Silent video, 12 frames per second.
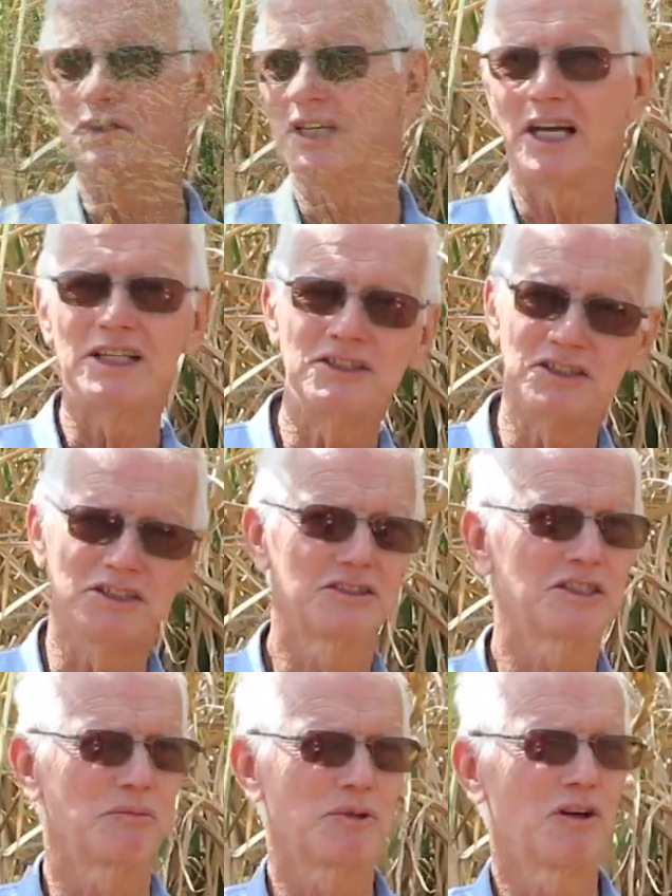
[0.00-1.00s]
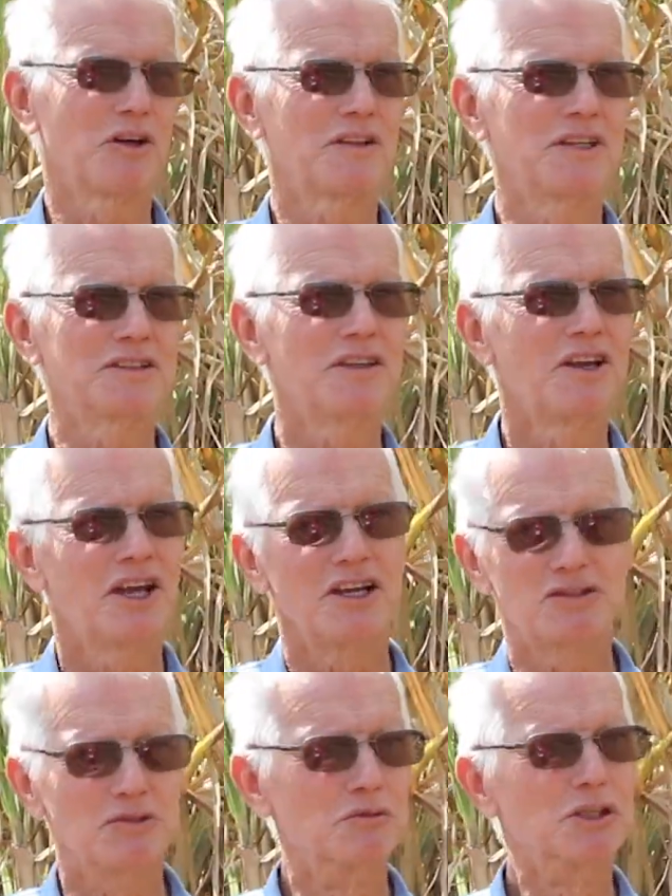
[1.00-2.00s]
changing to something like this,
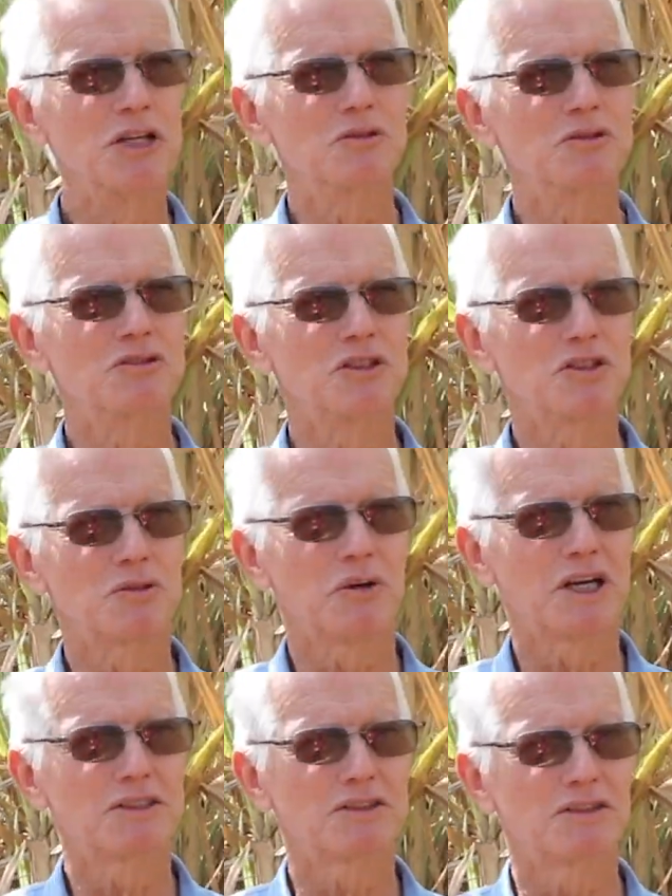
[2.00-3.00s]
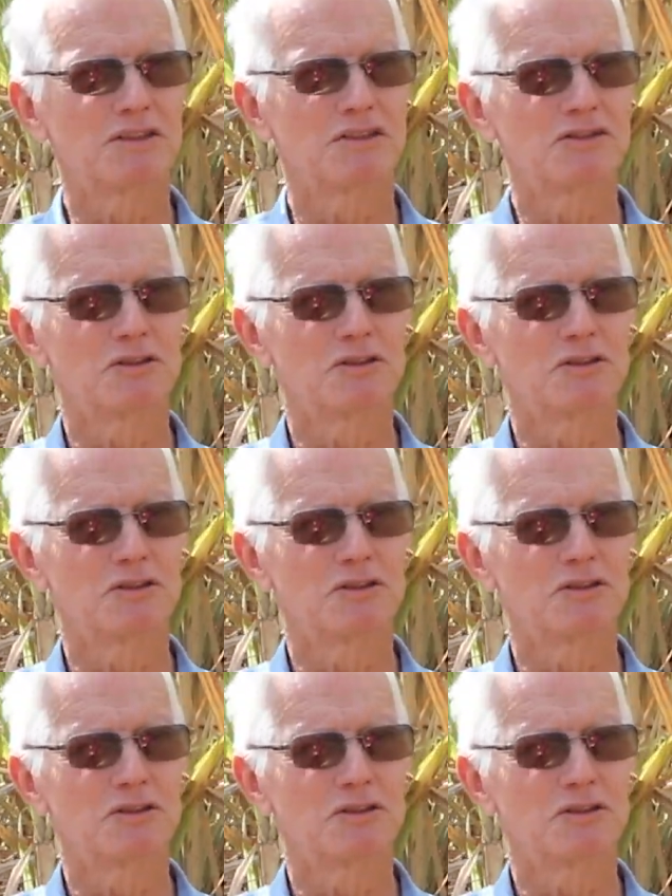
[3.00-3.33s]
it's a really good situation